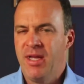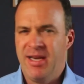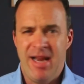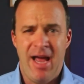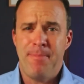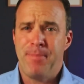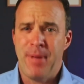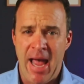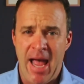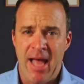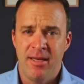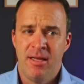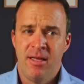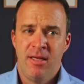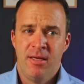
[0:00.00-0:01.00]
Not
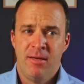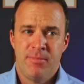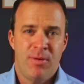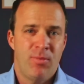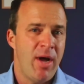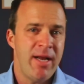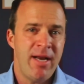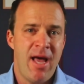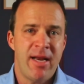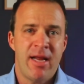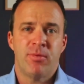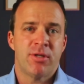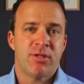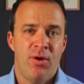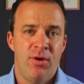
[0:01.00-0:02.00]
bad. But why not? I
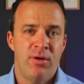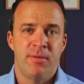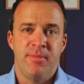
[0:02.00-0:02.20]
returned them. They